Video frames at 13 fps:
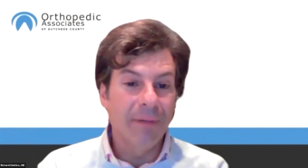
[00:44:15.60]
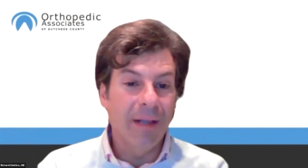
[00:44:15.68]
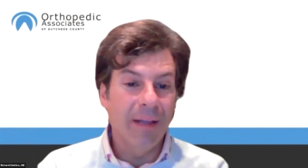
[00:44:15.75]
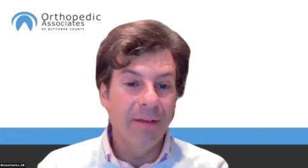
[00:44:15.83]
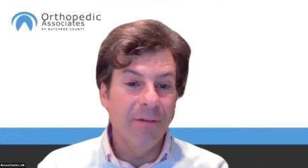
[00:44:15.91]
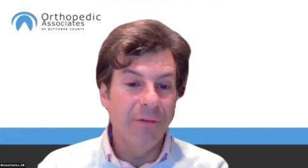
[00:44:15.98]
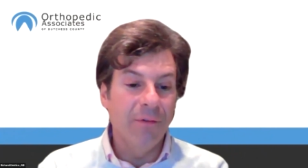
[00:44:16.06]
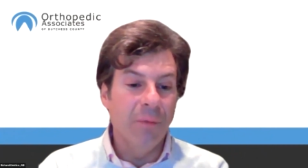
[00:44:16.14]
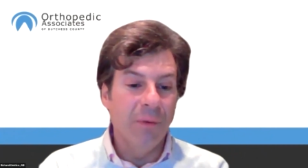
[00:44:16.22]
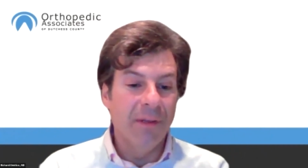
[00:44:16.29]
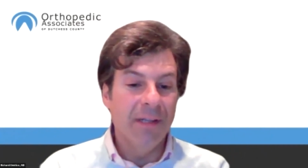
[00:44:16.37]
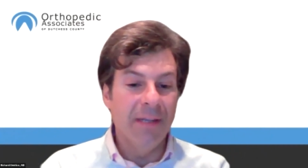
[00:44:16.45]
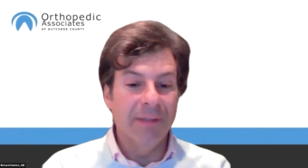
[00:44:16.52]
and
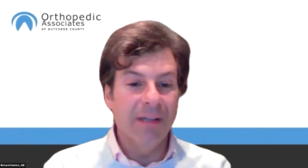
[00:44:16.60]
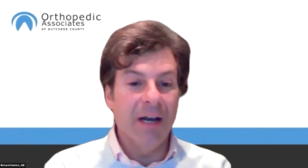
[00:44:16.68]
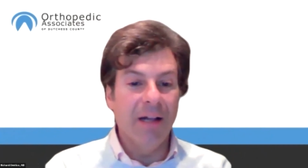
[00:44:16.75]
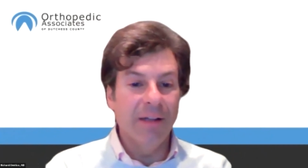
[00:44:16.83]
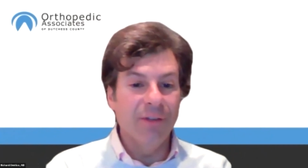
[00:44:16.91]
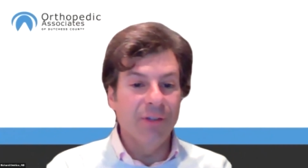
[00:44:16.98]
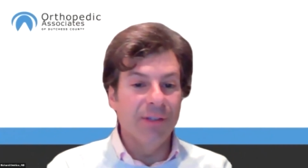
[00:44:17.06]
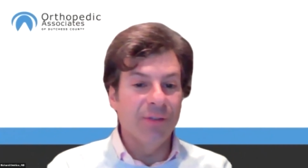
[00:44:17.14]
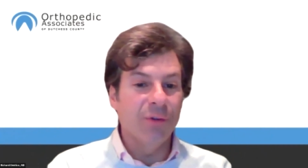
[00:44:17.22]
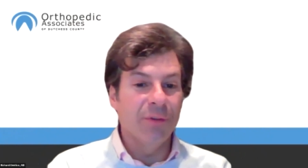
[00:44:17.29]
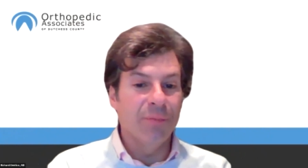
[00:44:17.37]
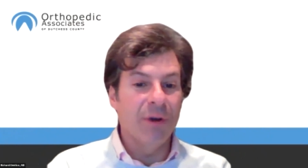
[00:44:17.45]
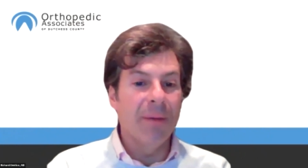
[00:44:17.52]
with a hematologist
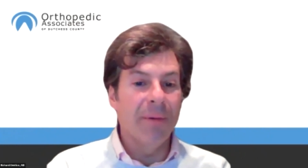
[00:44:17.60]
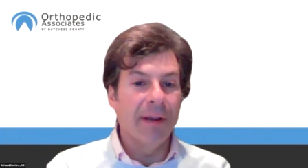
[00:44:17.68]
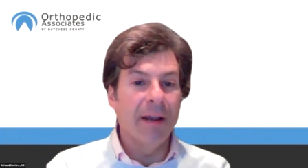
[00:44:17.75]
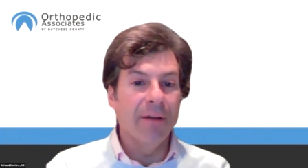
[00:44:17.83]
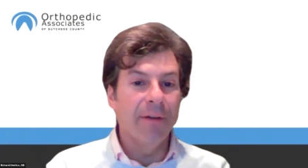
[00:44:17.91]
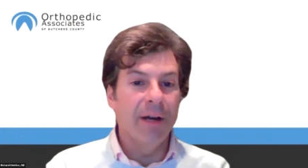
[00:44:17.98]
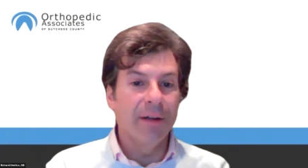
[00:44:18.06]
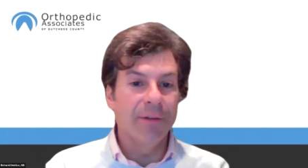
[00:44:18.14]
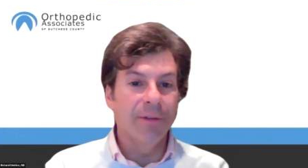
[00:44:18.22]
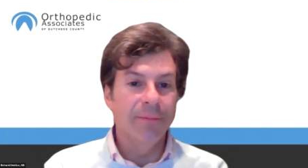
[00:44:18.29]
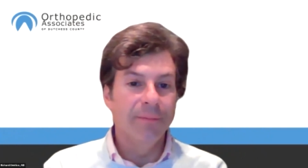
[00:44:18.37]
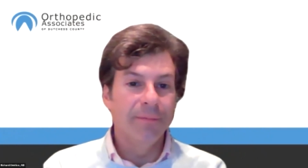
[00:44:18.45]
or your primary care doctor.